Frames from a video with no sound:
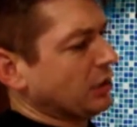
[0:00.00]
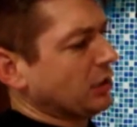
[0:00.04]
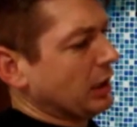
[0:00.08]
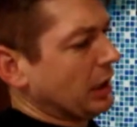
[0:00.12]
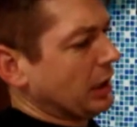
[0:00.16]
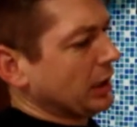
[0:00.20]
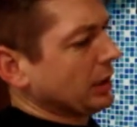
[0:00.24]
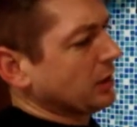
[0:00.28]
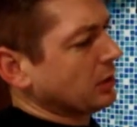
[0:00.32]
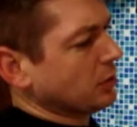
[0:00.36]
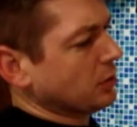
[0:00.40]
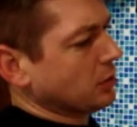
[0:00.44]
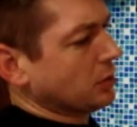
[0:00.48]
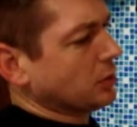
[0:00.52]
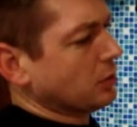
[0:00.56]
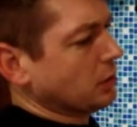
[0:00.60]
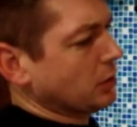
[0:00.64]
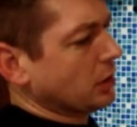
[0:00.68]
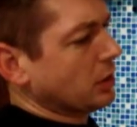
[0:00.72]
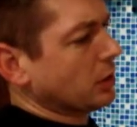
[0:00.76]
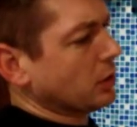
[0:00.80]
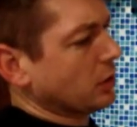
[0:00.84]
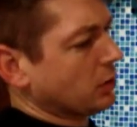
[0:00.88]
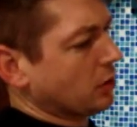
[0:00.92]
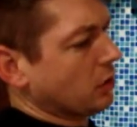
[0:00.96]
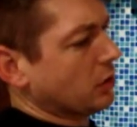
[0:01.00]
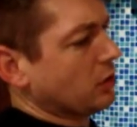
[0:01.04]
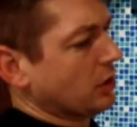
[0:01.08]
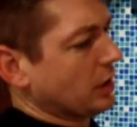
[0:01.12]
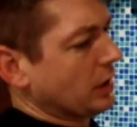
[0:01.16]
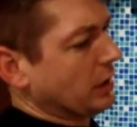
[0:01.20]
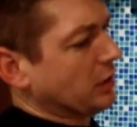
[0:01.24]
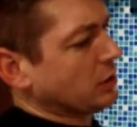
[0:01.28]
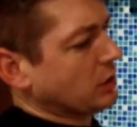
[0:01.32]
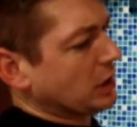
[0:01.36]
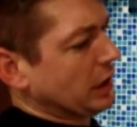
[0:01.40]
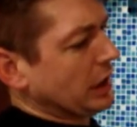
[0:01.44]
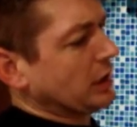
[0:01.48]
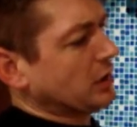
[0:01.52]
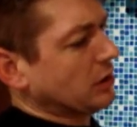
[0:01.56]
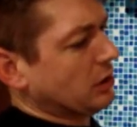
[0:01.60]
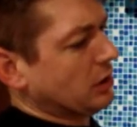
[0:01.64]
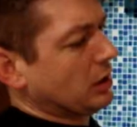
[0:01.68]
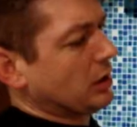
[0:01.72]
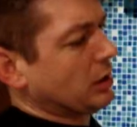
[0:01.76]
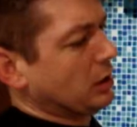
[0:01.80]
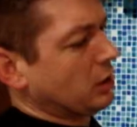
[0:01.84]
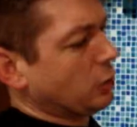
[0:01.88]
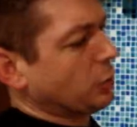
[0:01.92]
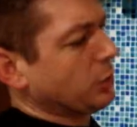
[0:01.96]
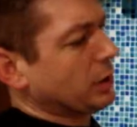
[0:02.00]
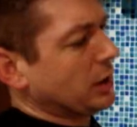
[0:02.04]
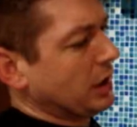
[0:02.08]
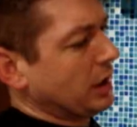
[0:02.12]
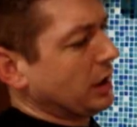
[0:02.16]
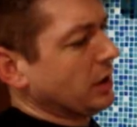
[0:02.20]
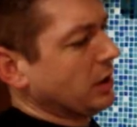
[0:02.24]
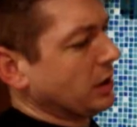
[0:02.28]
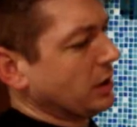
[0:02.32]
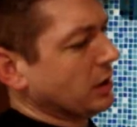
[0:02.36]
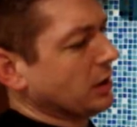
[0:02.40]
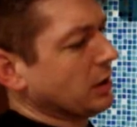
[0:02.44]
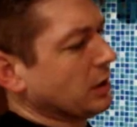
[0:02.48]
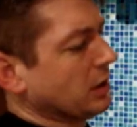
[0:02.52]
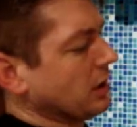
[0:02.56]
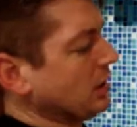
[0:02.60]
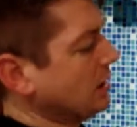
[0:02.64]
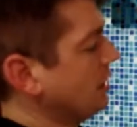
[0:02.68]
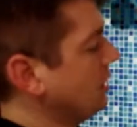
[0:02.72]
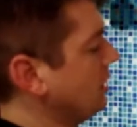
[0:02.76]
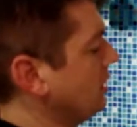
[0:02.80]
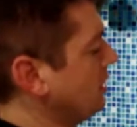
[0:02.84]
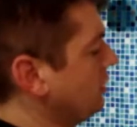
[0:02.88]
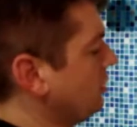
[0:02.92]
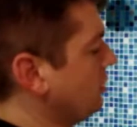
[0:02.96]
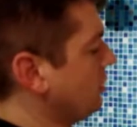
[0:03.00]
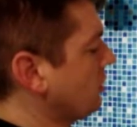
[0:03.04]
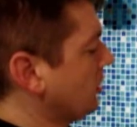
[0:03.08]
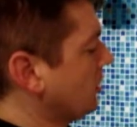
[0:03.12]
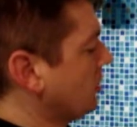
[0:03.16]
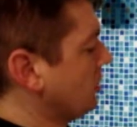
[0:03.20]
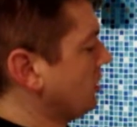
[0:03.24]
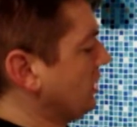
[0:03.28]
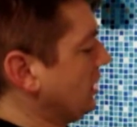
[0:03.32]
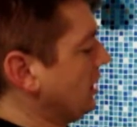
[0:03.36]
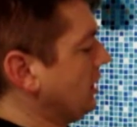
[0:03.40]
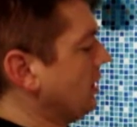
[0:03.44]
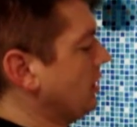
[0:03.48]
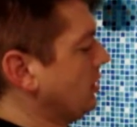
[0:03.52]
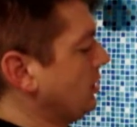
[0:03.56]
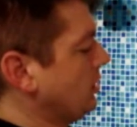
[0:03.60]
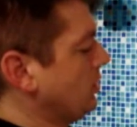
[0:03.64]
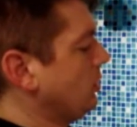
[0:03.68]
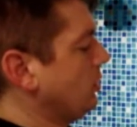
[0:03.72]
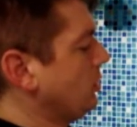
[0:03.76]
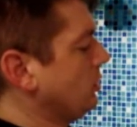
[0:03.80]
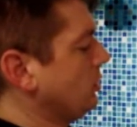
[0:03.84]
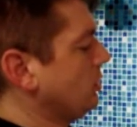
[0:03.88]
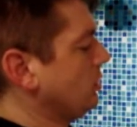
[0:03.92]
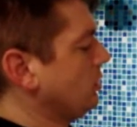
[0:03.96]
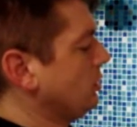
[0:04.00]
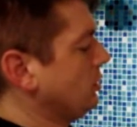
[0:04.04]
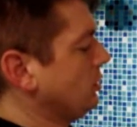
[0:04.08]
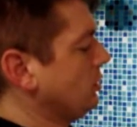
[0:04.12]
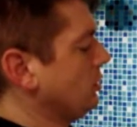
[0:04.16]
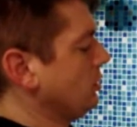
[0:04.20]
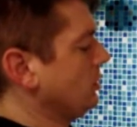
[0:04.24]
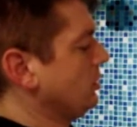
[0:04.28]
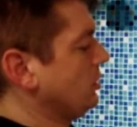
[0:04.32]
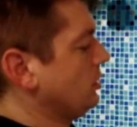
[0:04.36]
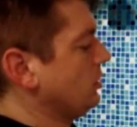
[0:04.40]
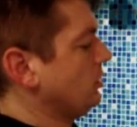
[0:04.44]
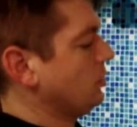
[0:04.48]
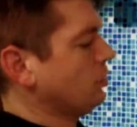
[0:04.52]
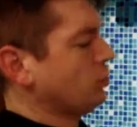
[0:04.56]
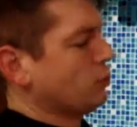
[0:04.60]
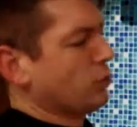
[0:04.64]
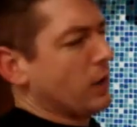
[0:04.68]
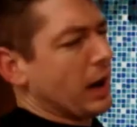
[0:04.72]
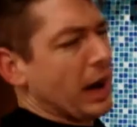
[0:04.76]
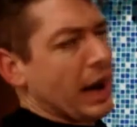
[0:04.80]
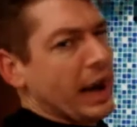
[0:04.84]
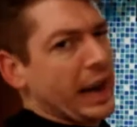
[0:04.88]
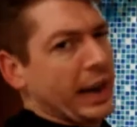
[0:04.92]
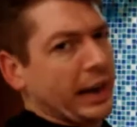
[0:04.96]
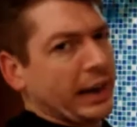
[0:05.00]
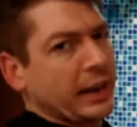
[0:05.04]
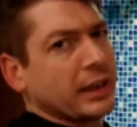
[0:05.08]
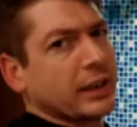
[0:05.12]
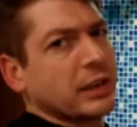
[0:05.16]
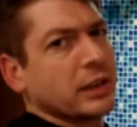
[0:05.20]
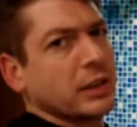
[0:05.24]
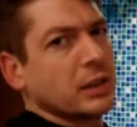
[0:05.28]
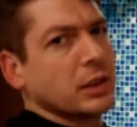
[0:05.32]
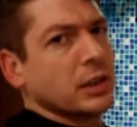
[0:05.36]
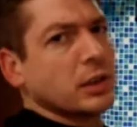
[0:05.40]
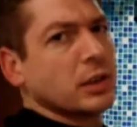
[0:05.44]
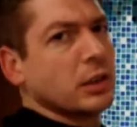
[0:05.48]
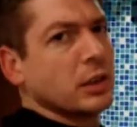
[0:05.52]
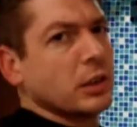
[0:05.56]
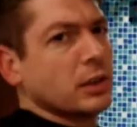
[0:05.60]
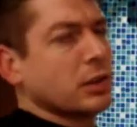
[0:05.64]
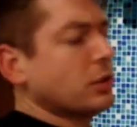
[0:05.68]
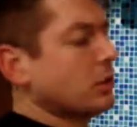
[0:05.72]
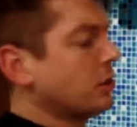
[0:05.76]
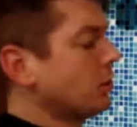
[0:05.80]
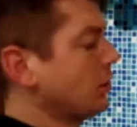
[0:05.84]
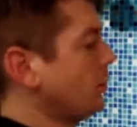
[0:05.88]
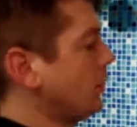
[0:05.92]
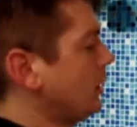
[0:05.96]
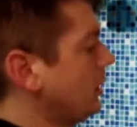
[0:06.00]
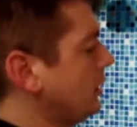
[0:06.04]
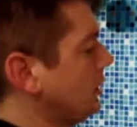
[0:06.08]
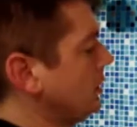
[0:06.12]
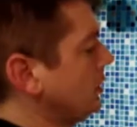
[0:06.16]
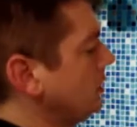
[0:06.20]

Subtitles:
Like you'll notice the sound changes a little bit, and it starts to get a little drag to it.